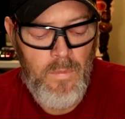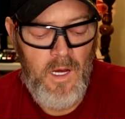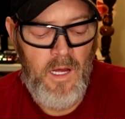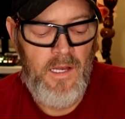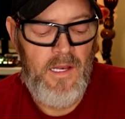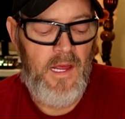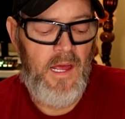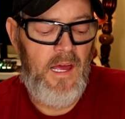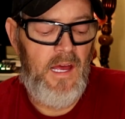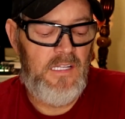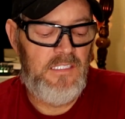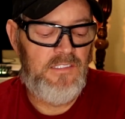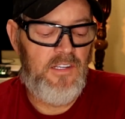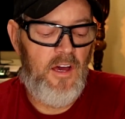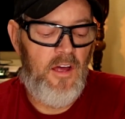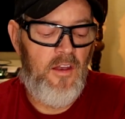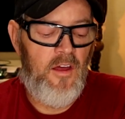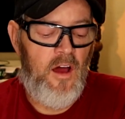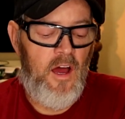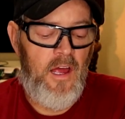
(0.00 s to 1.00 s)
it has
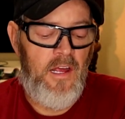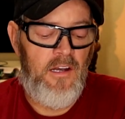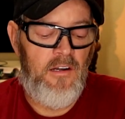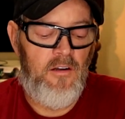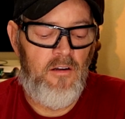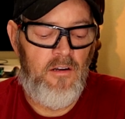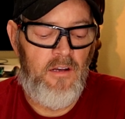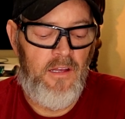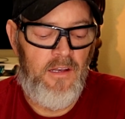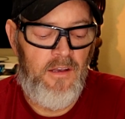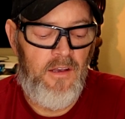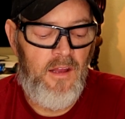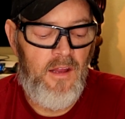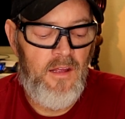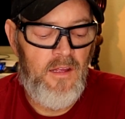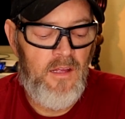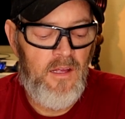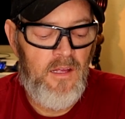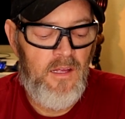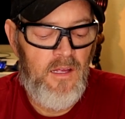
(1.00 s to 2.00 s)
gone higher, and
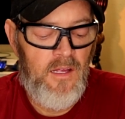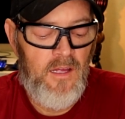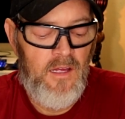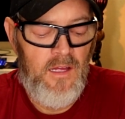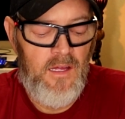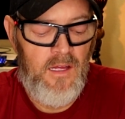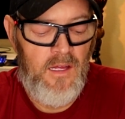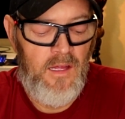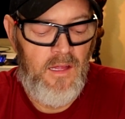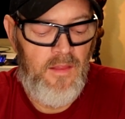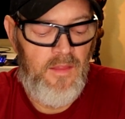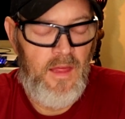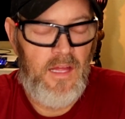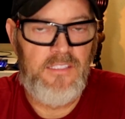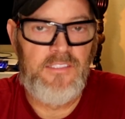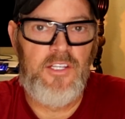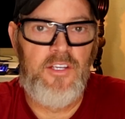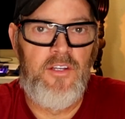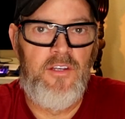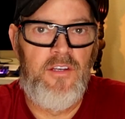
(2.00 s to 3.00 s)

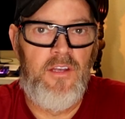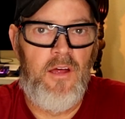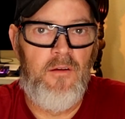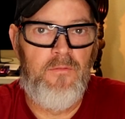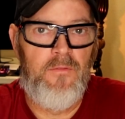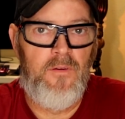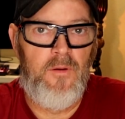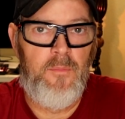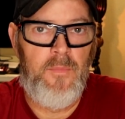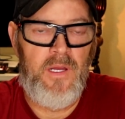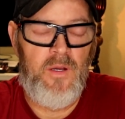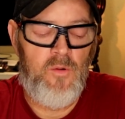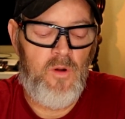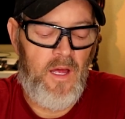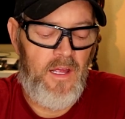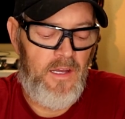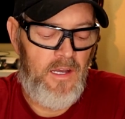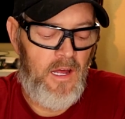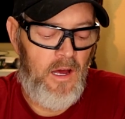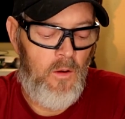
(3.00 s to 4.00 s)
that's good enough for me
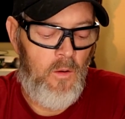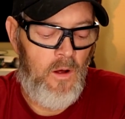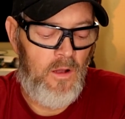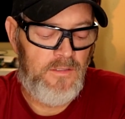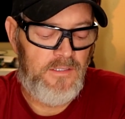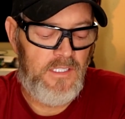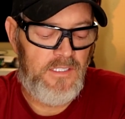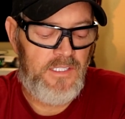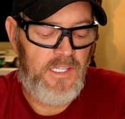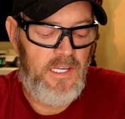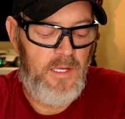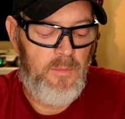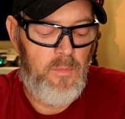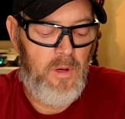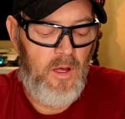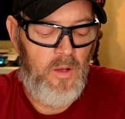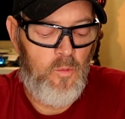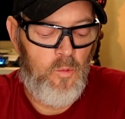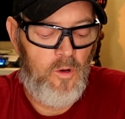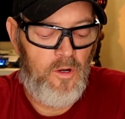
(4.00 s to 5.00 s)
right now. I'll just keep
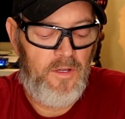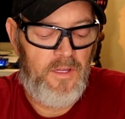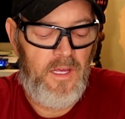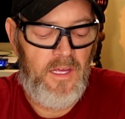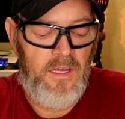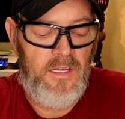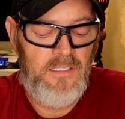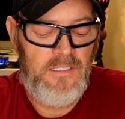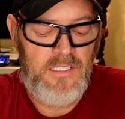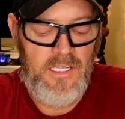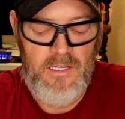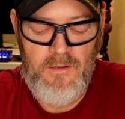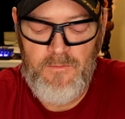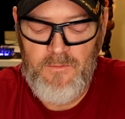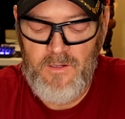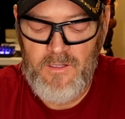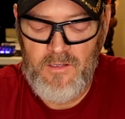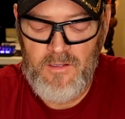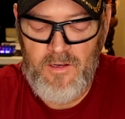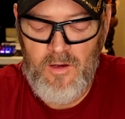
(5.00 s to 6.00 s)
on working and see if
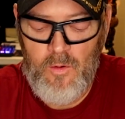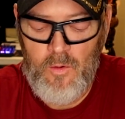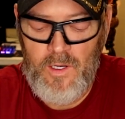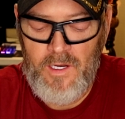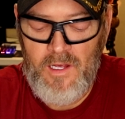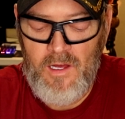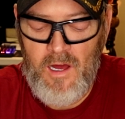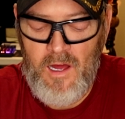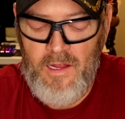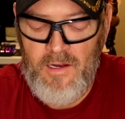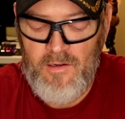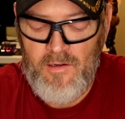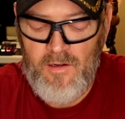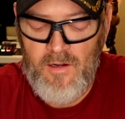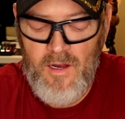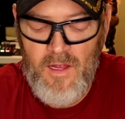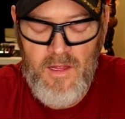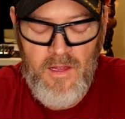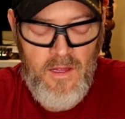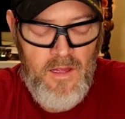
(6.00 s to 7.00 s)
it'll go any higher.
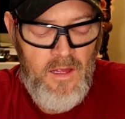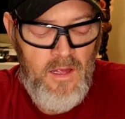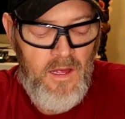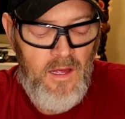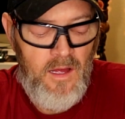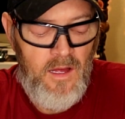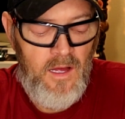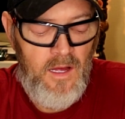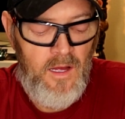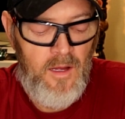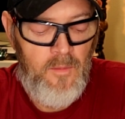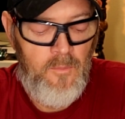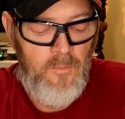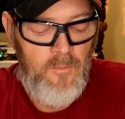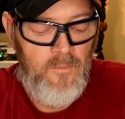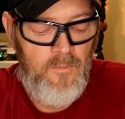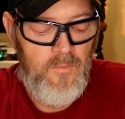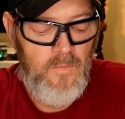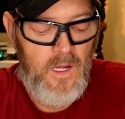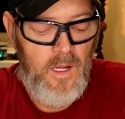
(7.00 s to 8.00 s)

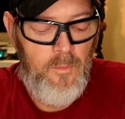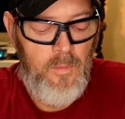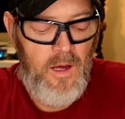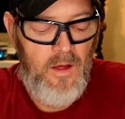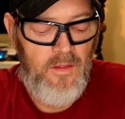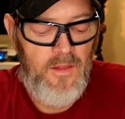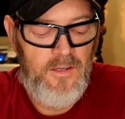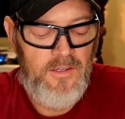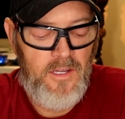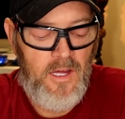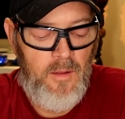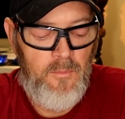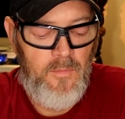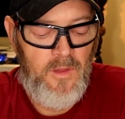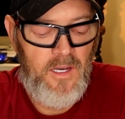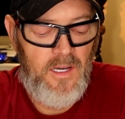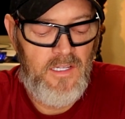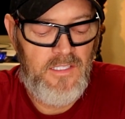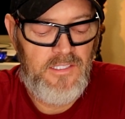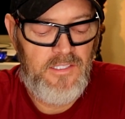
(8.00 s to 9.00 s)
About the time
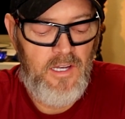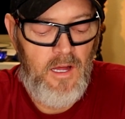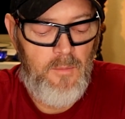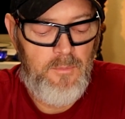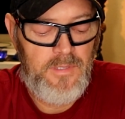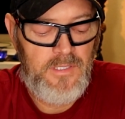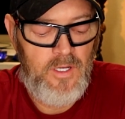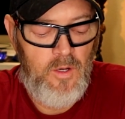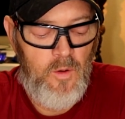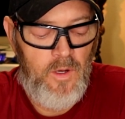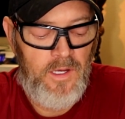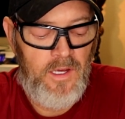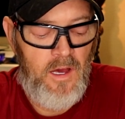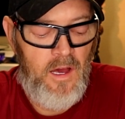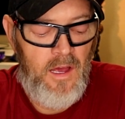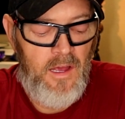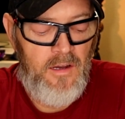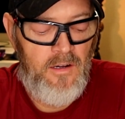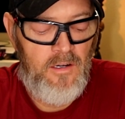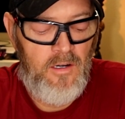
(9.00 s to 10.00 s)
that it stops going
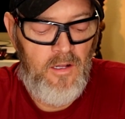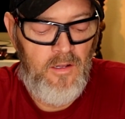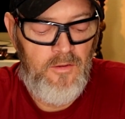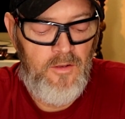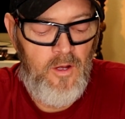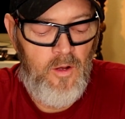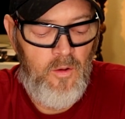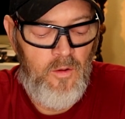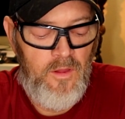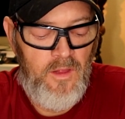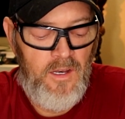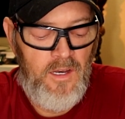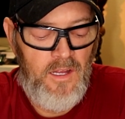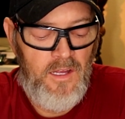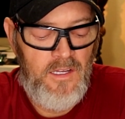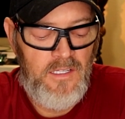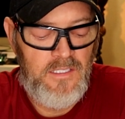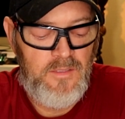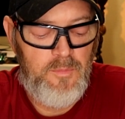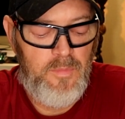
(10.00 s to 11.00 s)
higher, I'll know that it
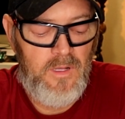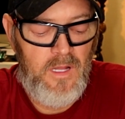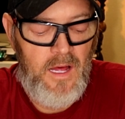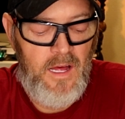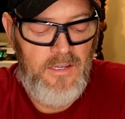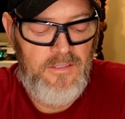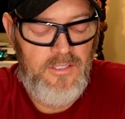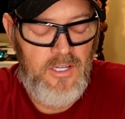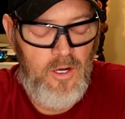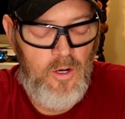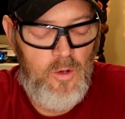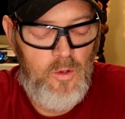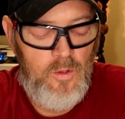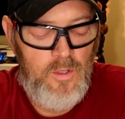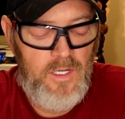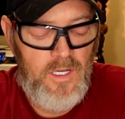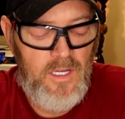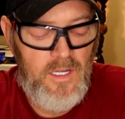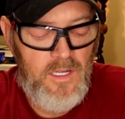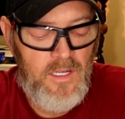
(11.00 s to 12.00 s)
has
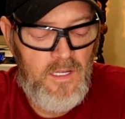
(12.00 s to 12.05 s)
plateaued,